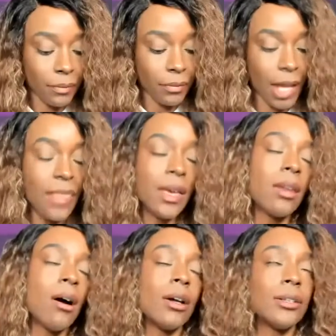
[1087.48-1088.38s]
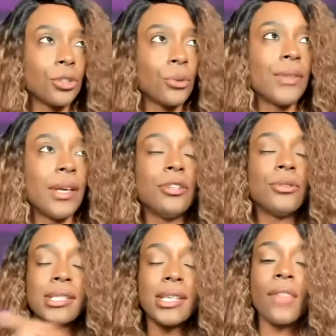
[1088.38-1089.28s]
And then, so then you
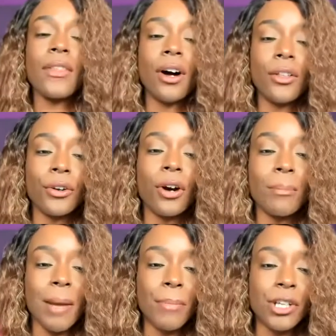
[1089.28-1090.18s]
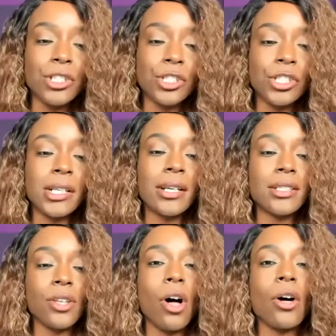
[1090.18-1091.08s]
see on my budget sheet, it's all